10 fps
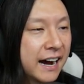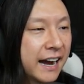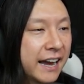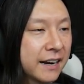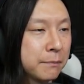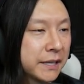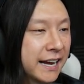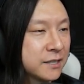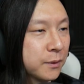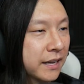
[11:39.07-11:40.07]
I had a
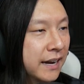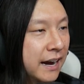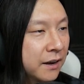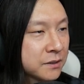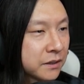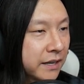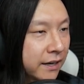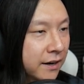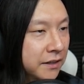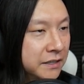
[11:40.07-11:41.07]
blast with it. I also
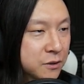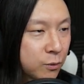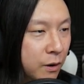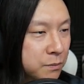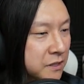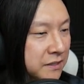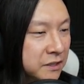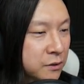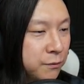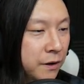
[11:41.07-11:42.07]
like cutting these ropes. It's
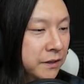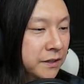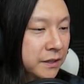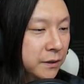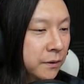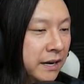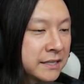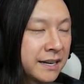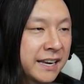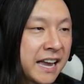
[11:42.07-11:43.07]
just fun to do.
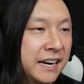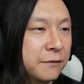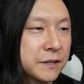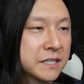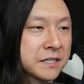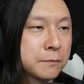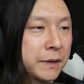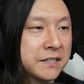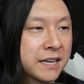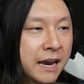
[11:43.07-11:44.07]
It's like any
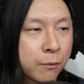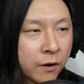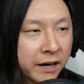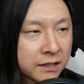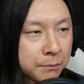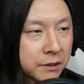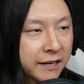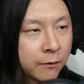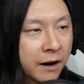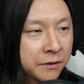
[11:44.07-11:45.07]
physics-based game where I get to
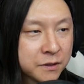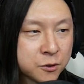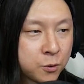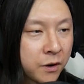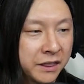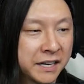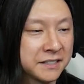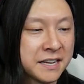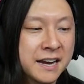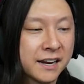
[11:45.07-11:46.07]
play around and destroy
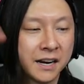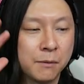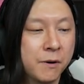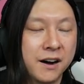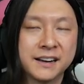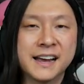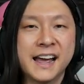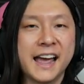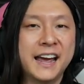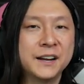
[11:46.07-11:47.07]
things. Come on.
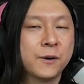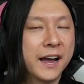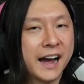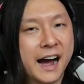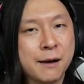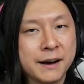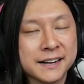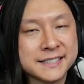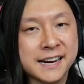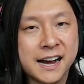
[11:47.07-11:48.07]
Anyway, I'm
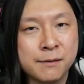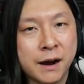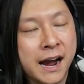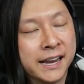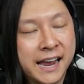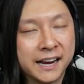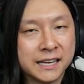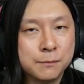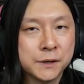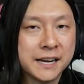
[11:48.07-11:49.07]
out of time. I can't
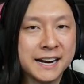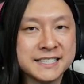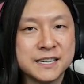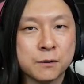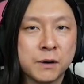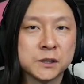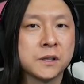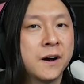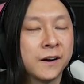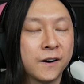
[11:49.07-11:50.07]
keep you guys here much
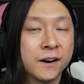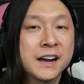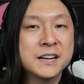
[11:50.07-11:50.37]
longer.